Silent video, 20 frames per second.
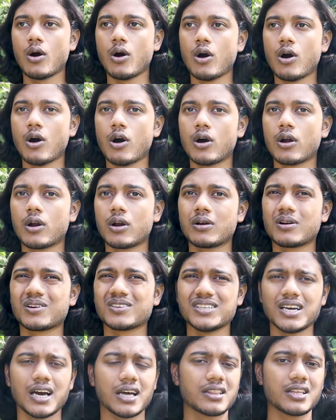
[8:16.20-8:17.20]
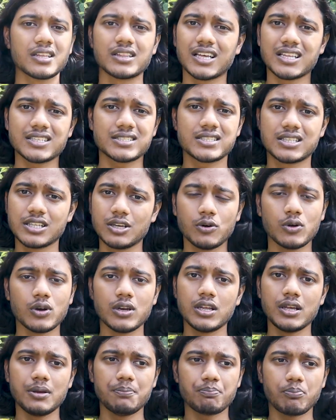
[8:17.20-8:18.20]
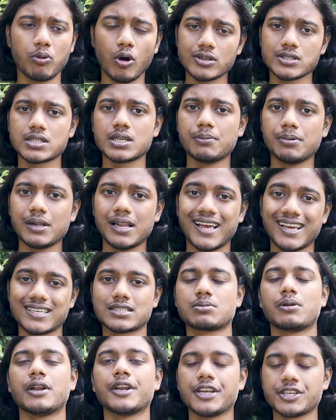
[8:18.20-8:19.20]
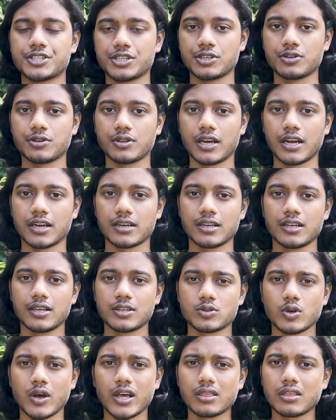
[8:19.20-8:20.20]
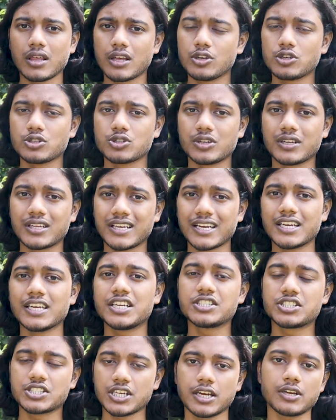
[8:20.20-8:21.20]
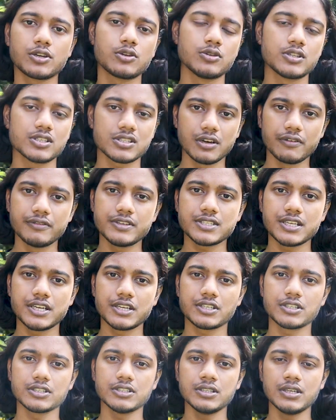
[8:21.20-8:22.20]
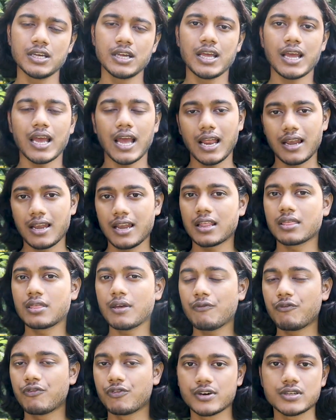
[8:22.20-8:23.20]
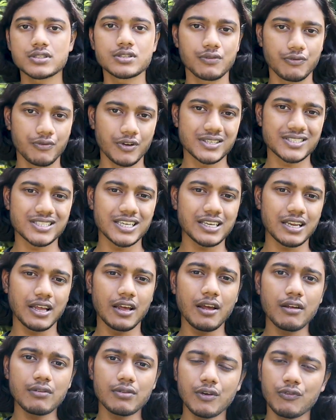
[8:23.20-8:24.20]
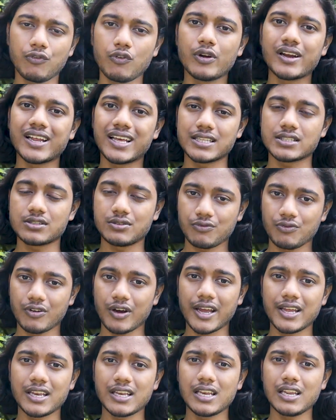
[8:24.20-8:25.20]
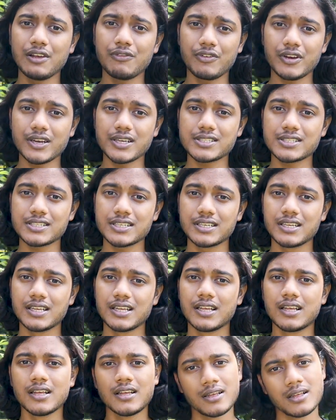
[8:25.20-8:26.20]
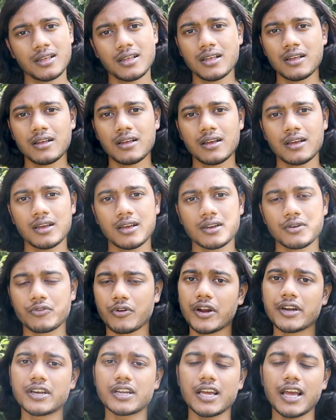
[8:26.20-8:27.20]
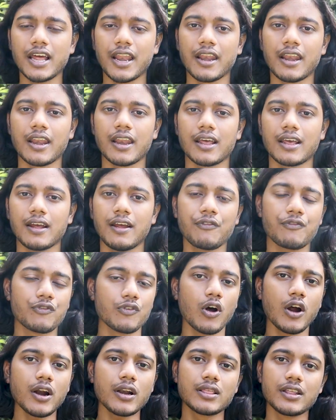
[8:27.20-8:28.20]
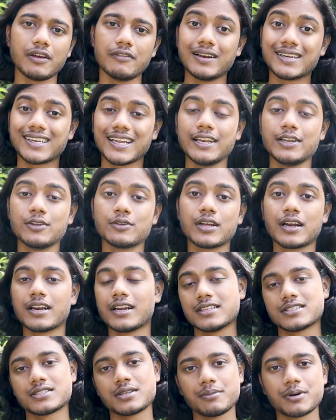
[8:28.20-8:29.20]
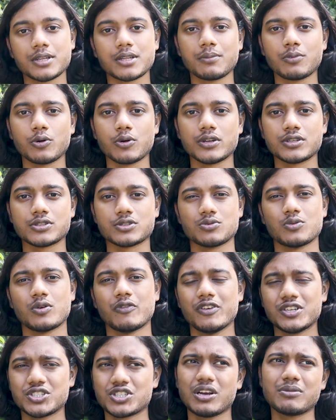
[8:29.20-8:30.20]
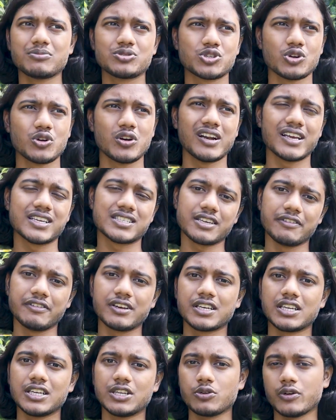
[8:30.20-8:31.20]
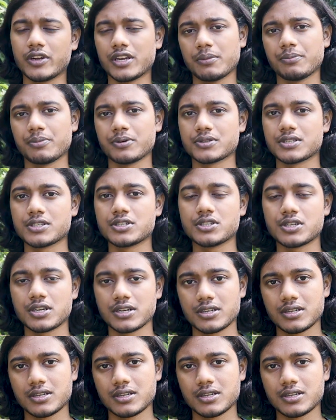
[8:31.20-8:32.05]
or yeah, I think that's the only possible explanation to that. So I think you should get it checked to the service center and let them first fix it. If the phone gets finally fixed, try it again. If not, they will tell you that it's a motherboard issue, which I'm sure like 70 to 80%